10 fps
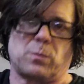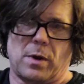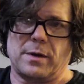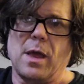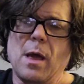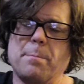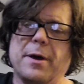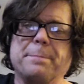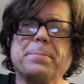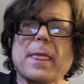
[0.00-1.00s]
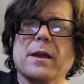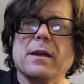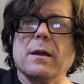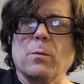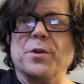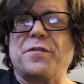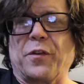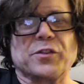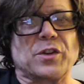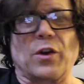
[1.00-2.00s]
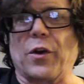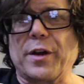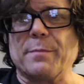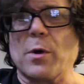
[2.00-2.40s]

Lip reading: 1. But when you first learn it,